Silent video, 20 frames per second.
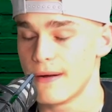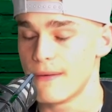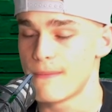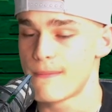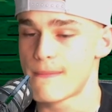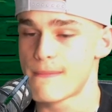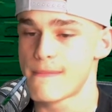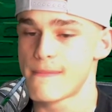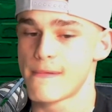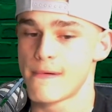
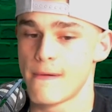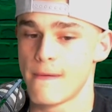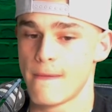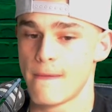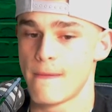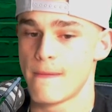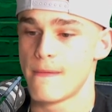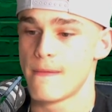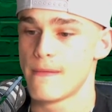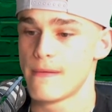Yeah, it was
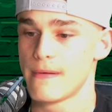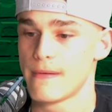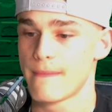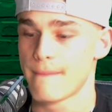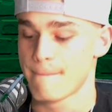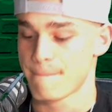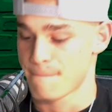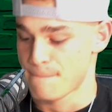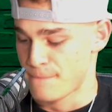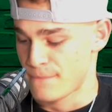really
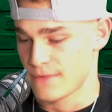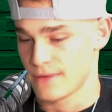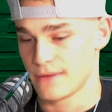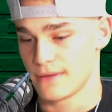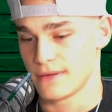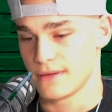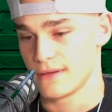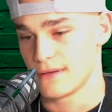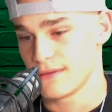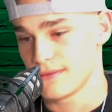cool, man.
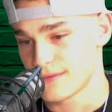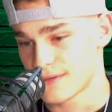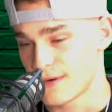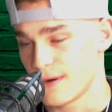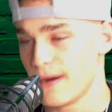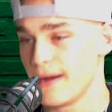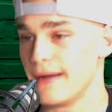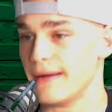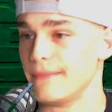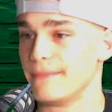I
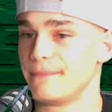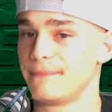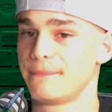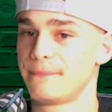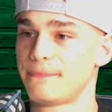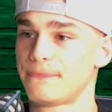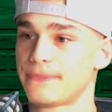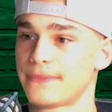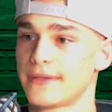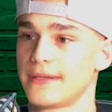could have stayed there
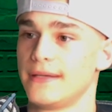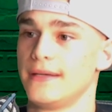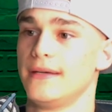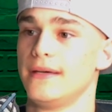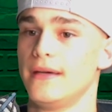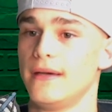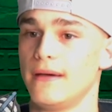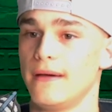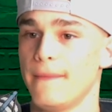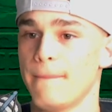for another
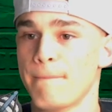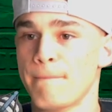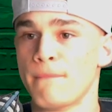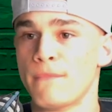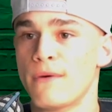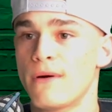couple hours,